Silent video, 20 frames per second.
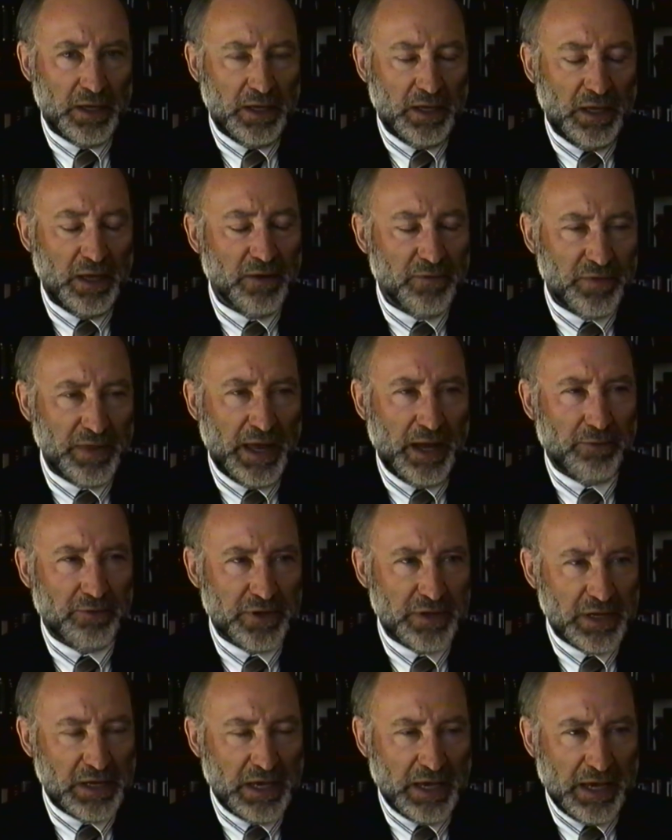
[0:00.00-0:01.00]
If that
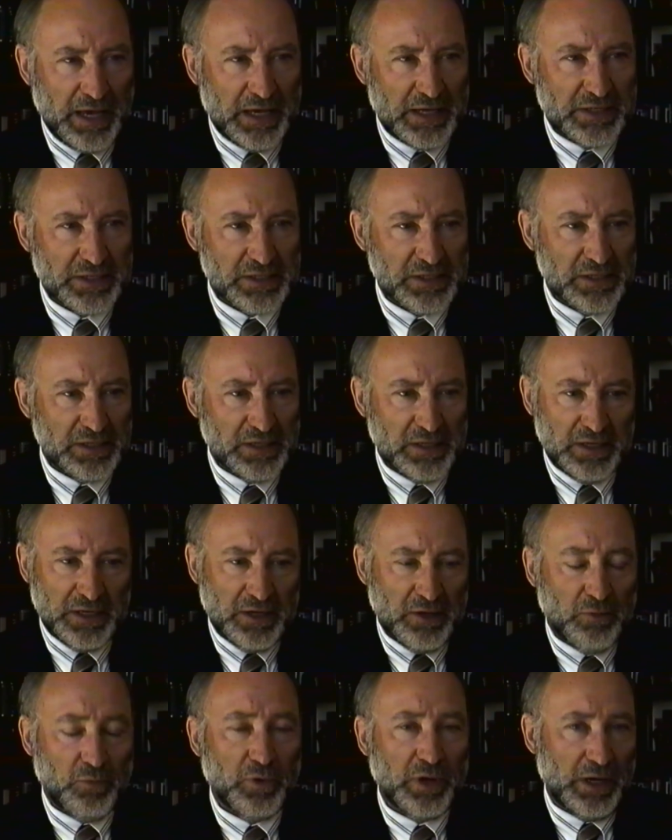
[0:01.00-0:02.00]
were the case,
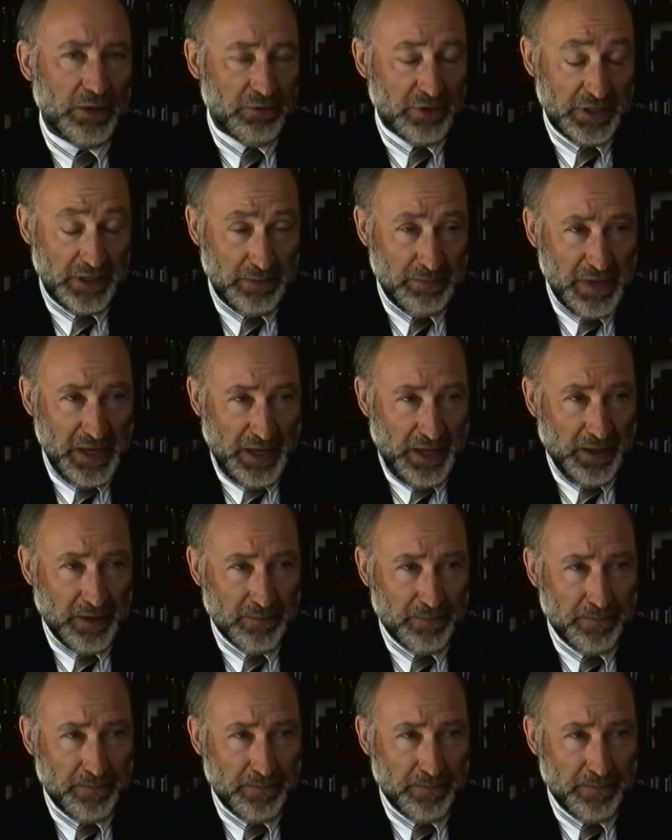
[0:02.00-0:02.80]
where would it be?